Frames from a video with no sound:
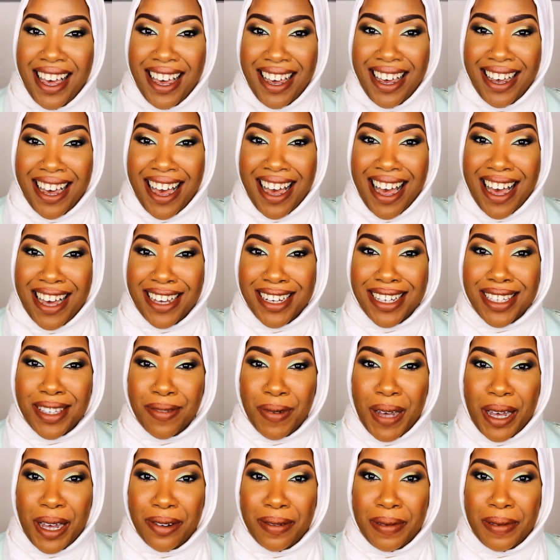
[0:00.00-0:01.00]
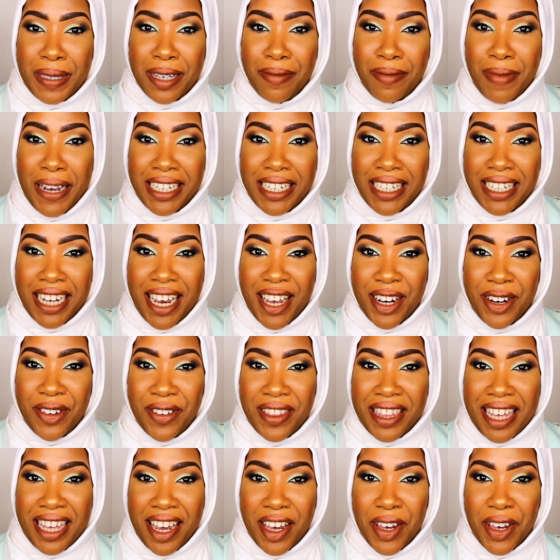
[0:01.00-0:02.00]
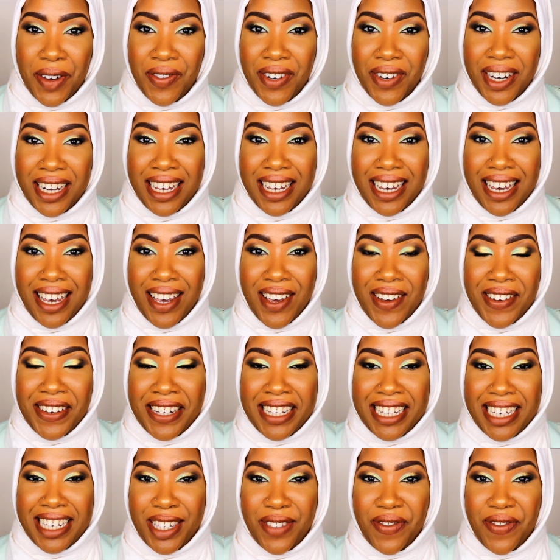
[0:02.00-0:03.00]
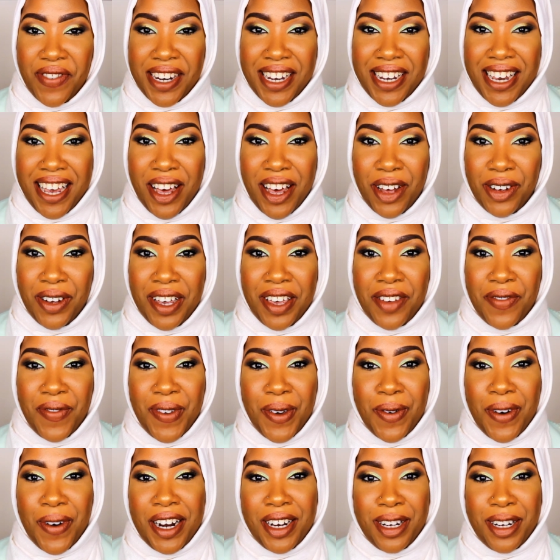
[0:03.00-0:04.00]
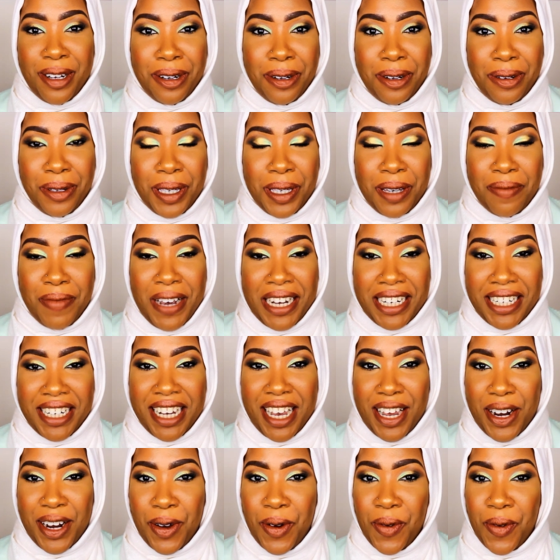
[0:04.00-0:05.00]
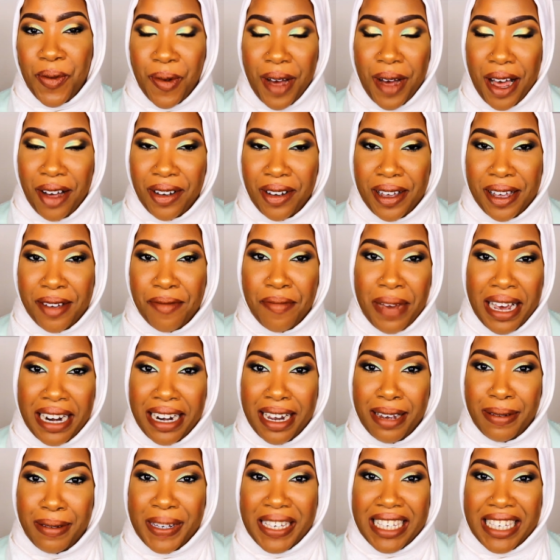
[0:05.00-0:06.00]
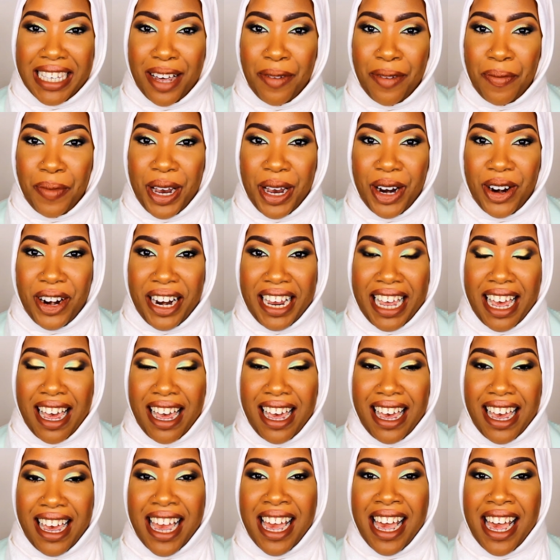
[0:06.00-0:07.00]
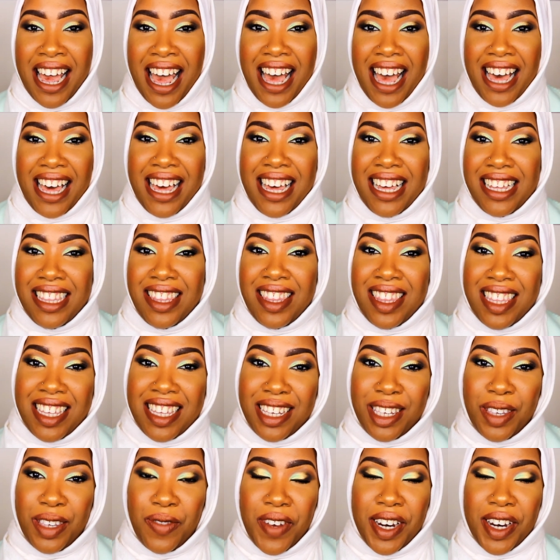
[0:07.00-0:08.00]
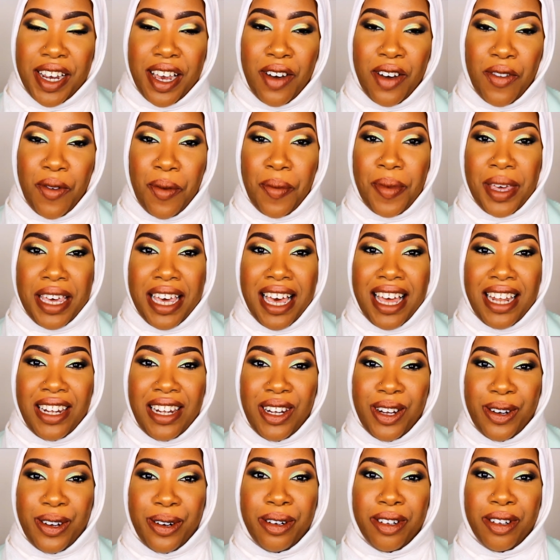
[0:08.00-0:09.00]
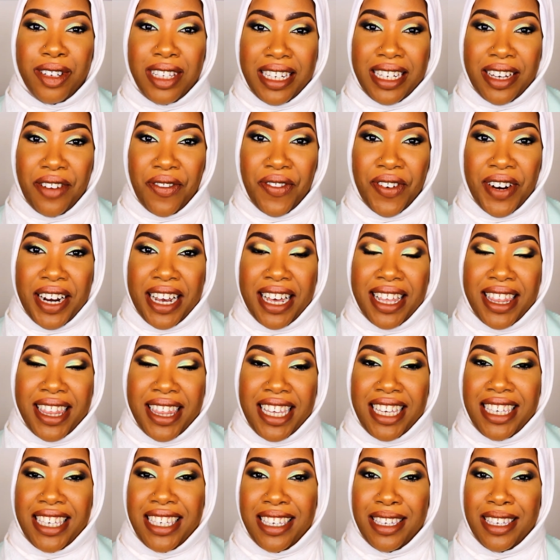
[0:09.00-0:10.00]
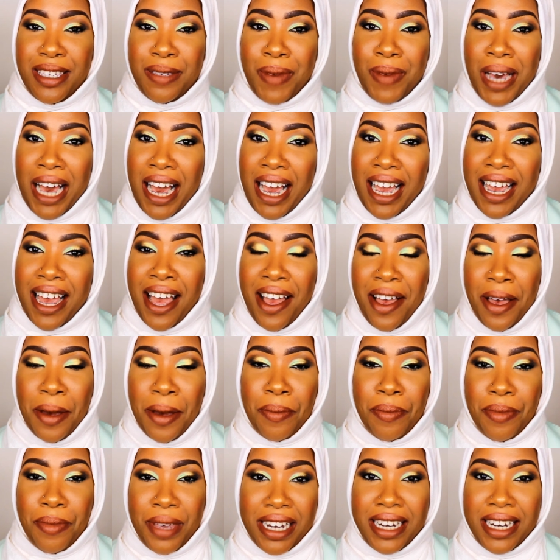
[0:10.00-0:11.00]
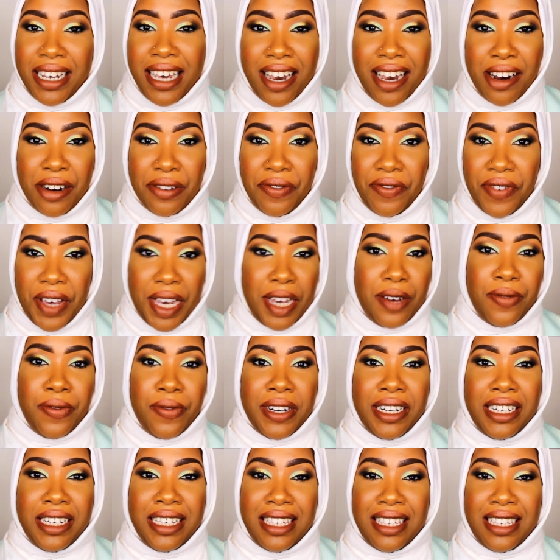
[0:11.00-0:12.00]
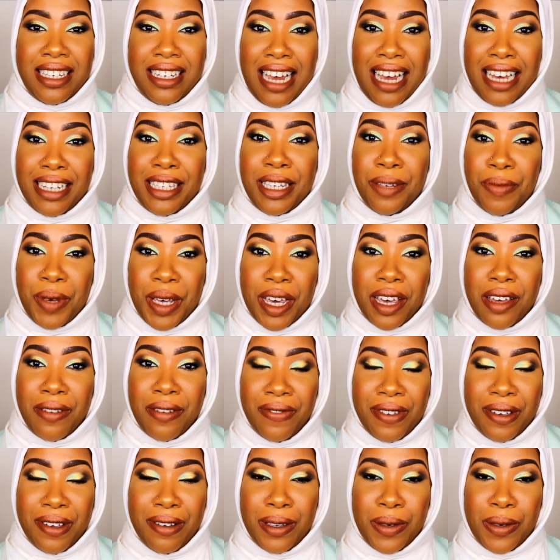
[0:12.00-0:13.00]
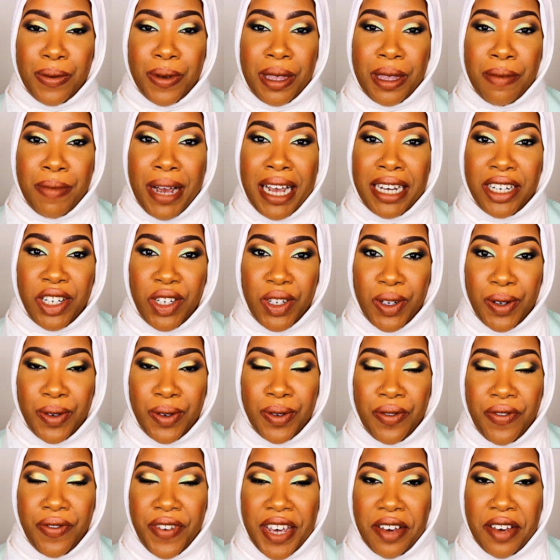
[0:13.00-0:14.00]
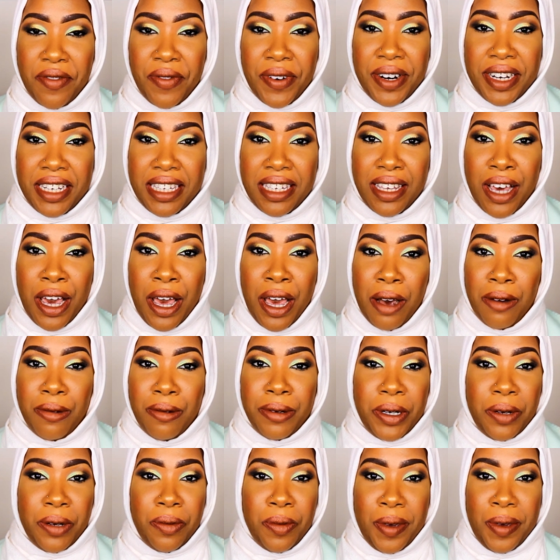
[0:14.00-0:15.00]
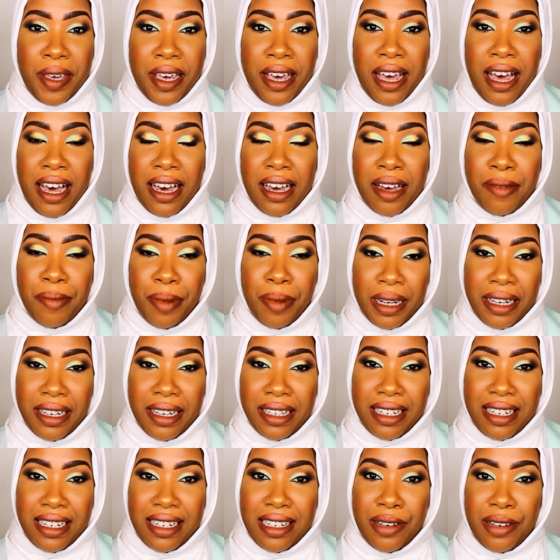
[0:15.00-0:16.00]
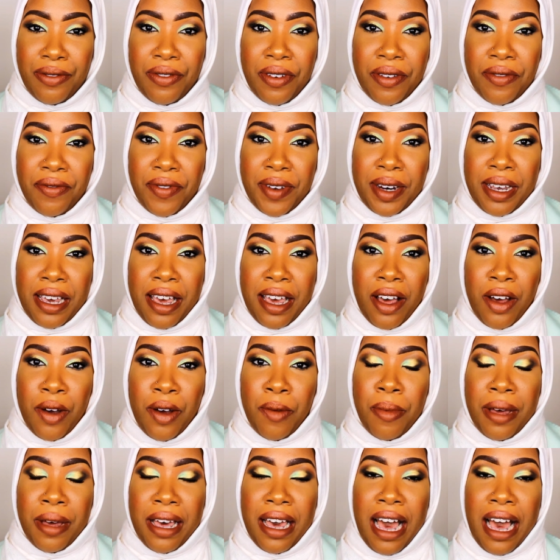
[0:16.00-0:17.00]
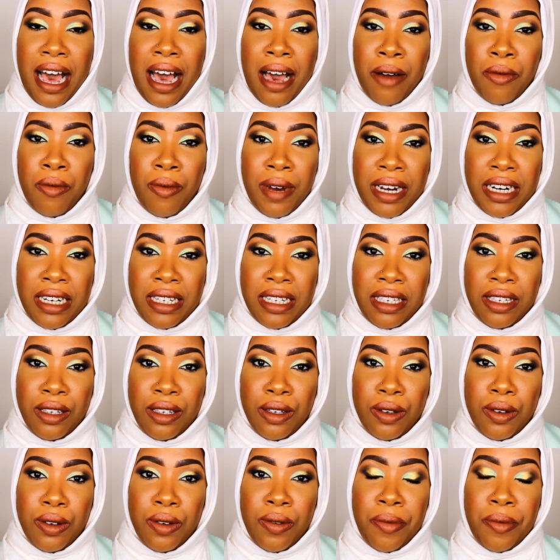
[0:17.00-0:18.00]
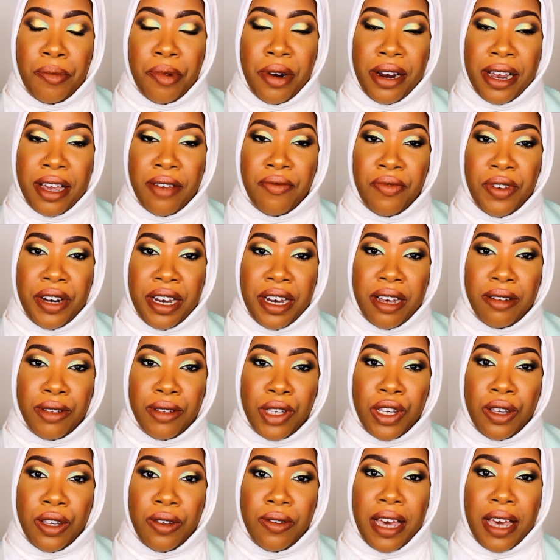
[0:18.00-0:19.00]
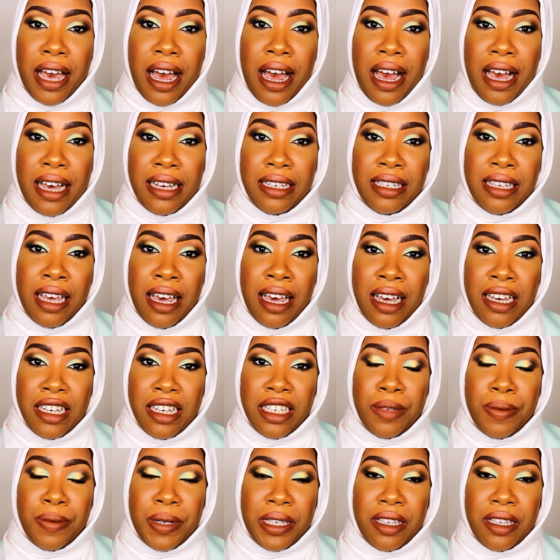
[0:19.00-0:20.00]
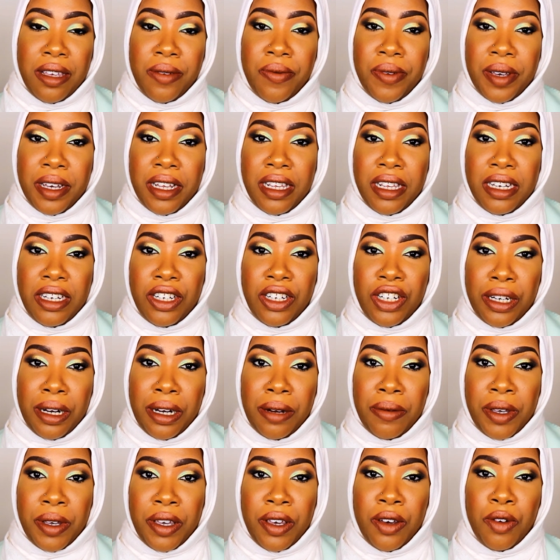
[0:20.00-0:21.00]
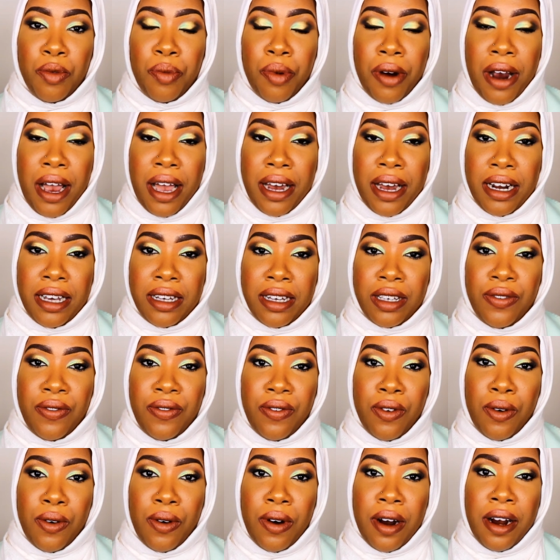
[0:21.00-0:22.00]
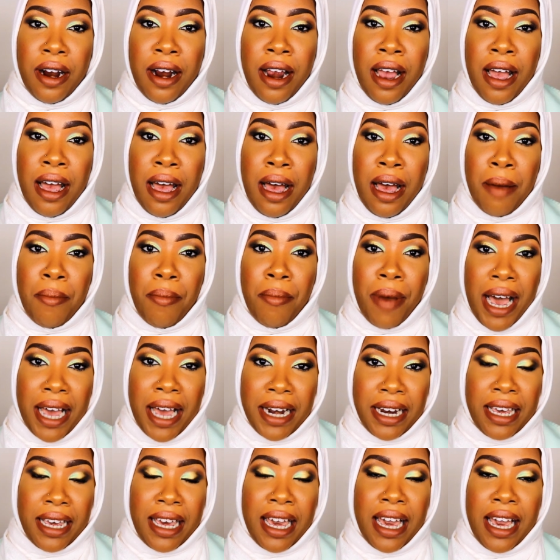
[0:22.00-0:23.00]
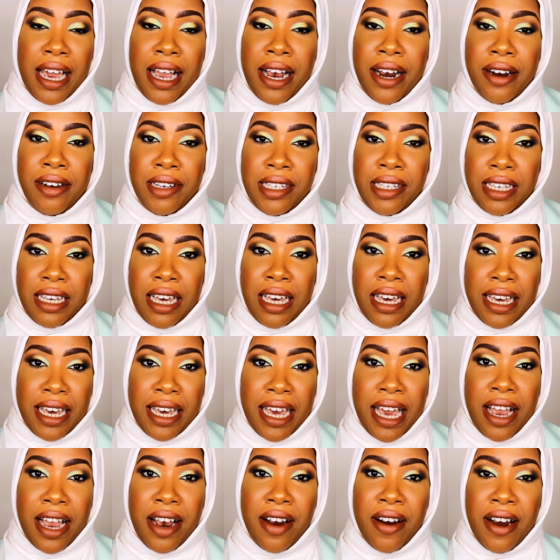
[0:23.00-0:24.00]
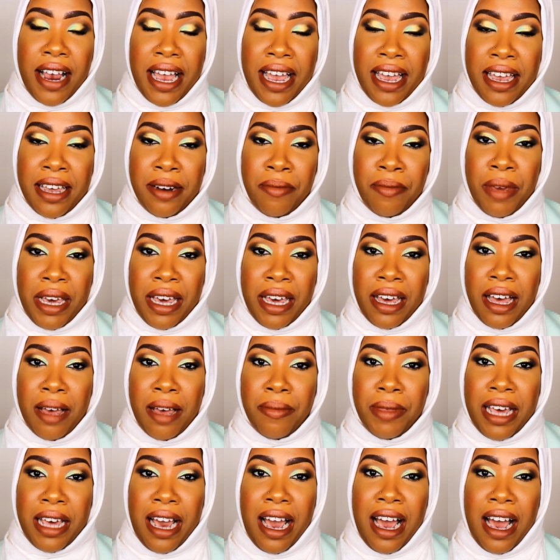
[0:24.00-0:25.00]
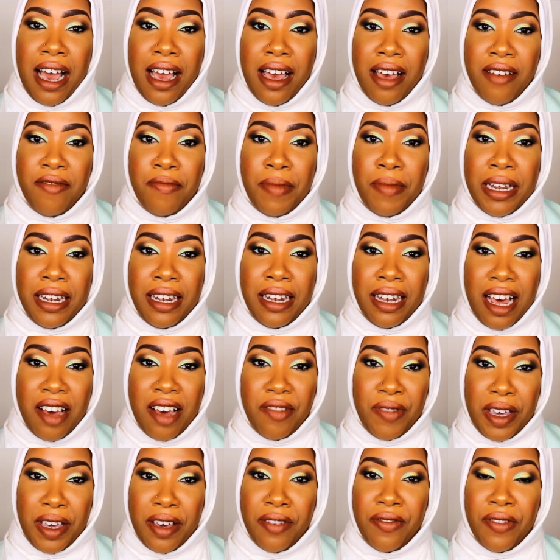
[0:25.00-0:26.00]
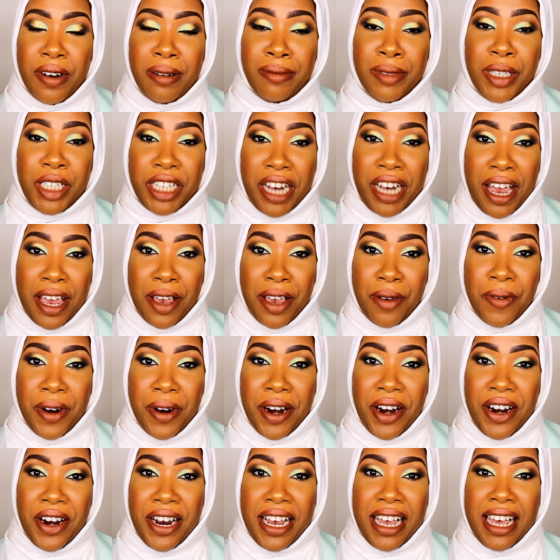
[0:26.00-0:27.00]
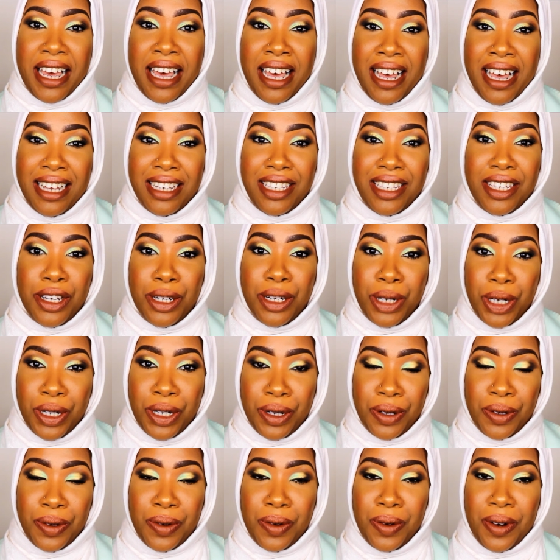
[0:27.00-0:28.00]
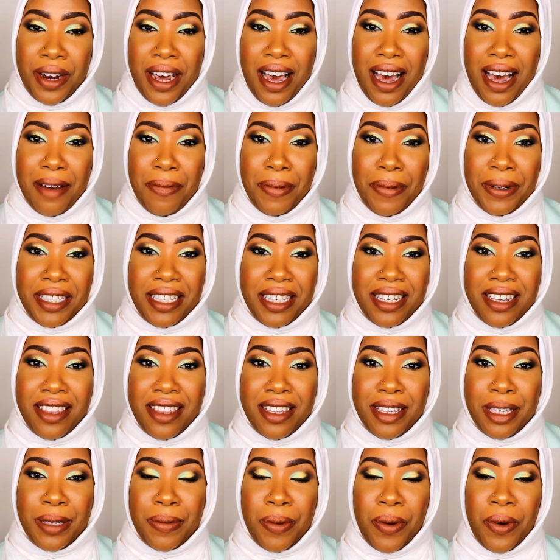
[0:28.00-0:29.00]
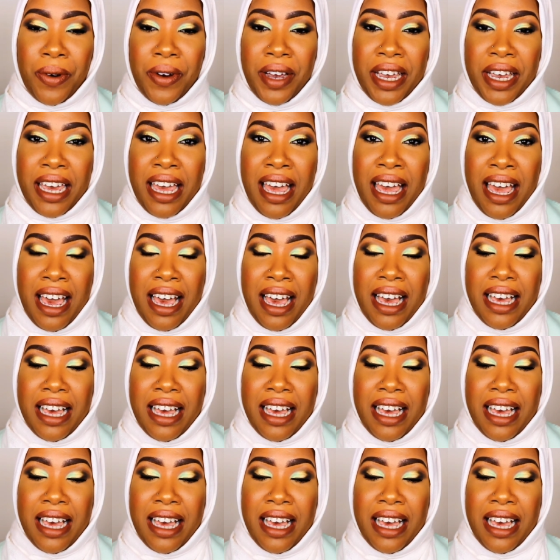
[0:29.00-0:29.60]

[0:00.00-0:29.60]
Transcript: Hey guys, welcome to my channel. Thank you for clicking on this video. If you are new to my channel, welcome. My name is Ameerah, and this video will be a little different. This is my mid-year favorites, not to be confused with my June favorites, which will be a completely different video, but I wanted to bring a video to you guys specifically showing you products for body care, skincare, and makeup that I have been loving from January to June up until this point.